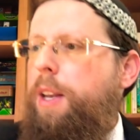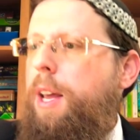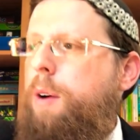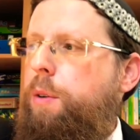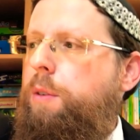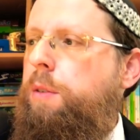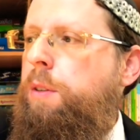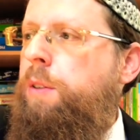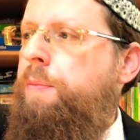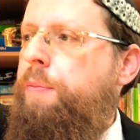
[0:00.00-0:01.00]
Now,
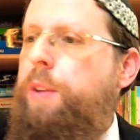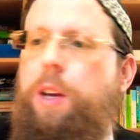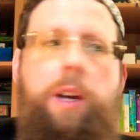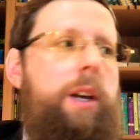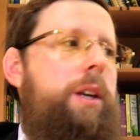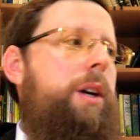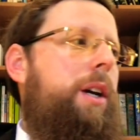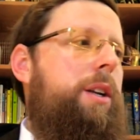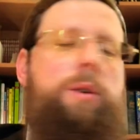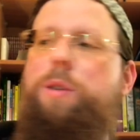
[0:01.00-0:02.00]
you
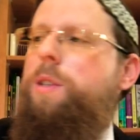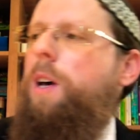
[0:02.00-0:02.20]
can use,